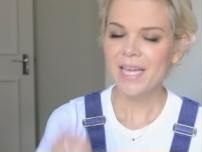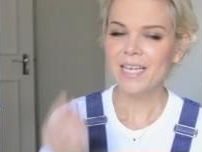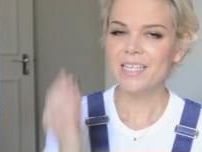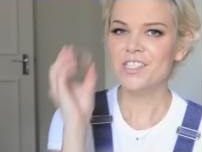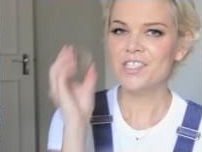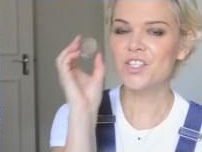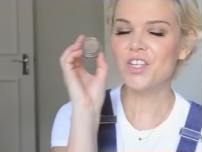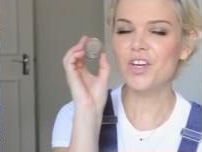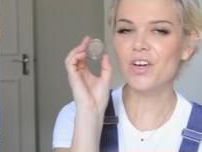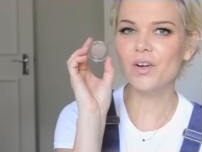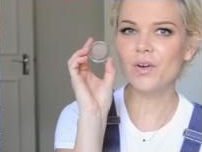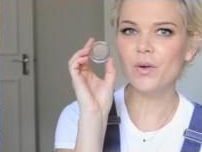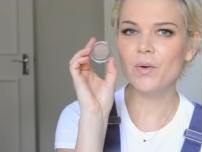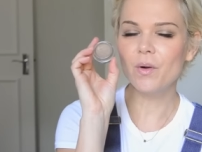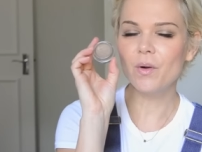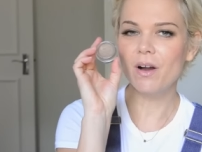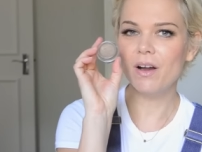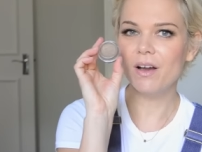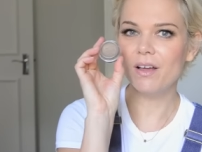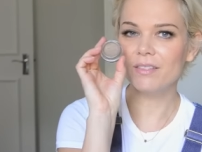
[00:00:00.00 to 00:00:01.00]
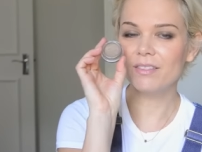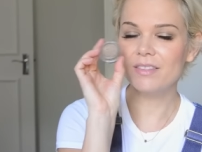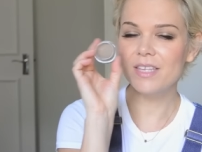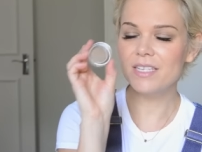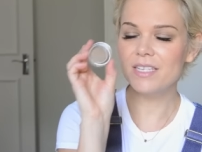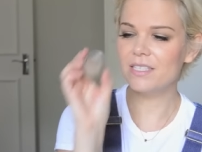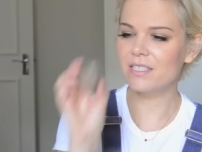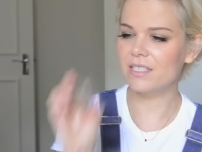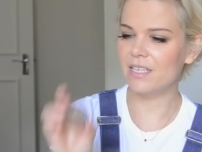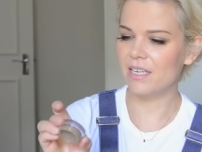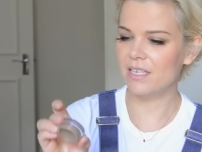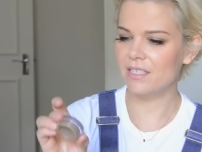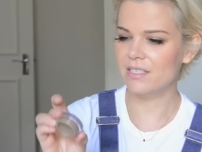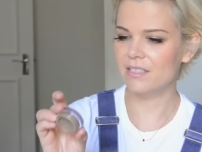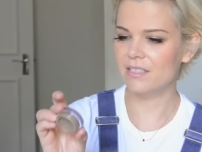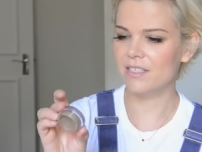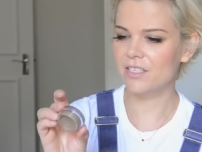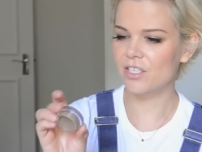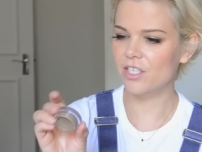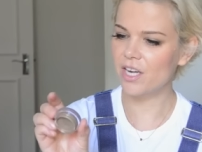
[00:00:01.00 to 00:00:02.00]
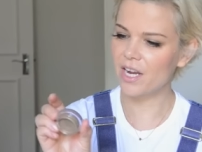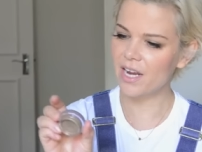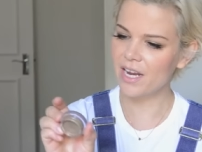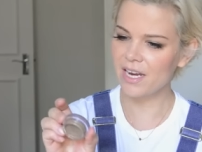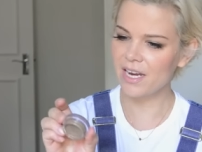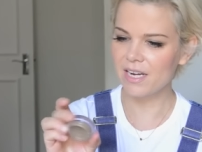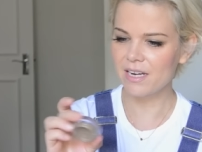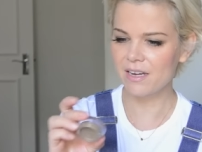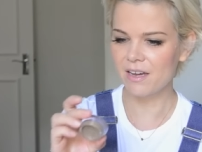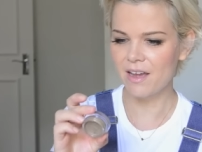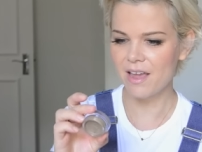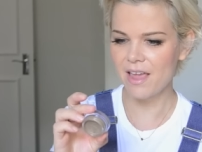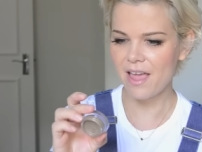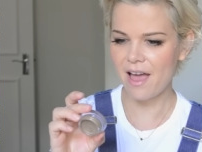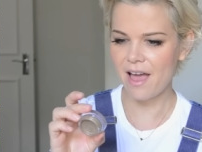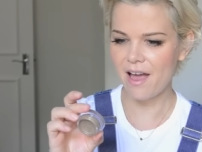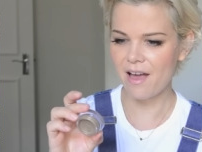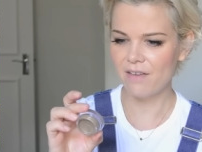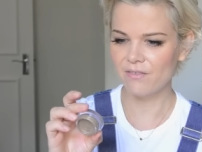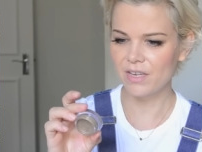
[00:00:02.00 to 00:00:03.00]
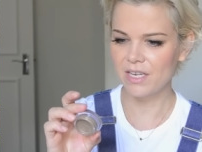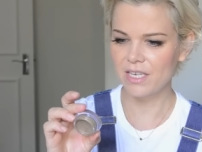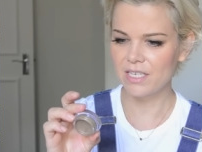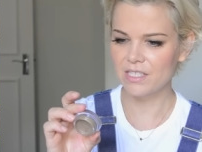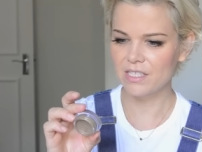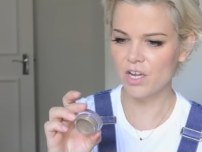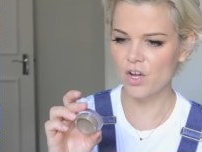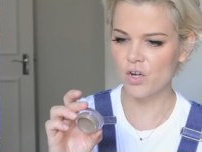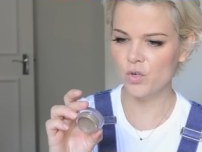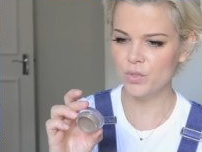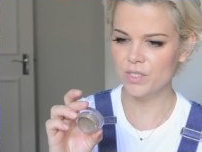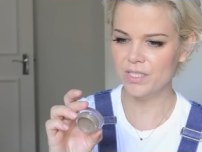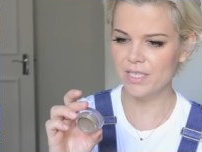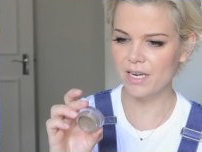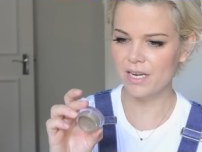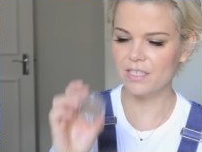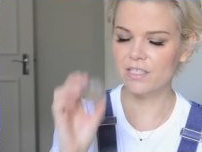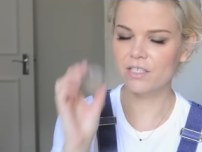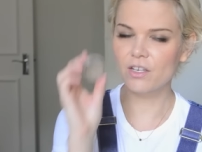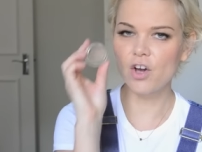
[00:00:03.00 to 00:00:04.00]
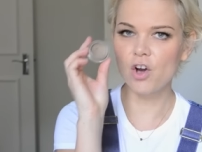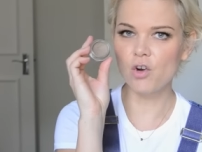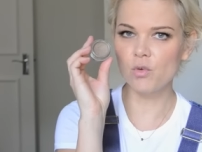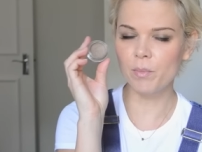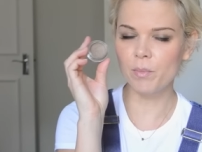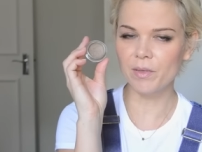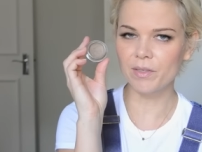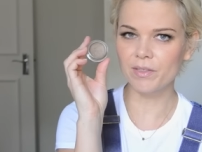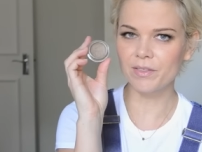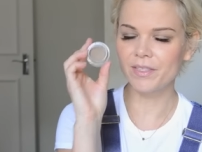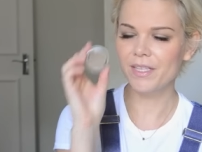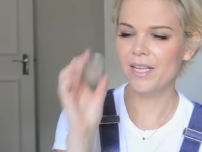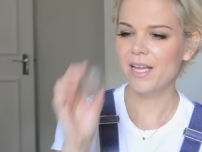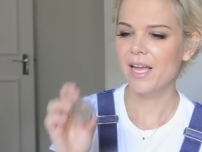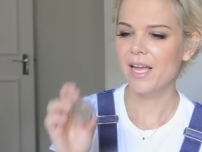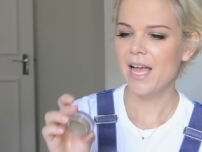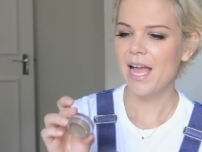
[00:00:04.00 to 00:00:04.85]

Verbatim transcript: So this is the shade I have is 06 Copal.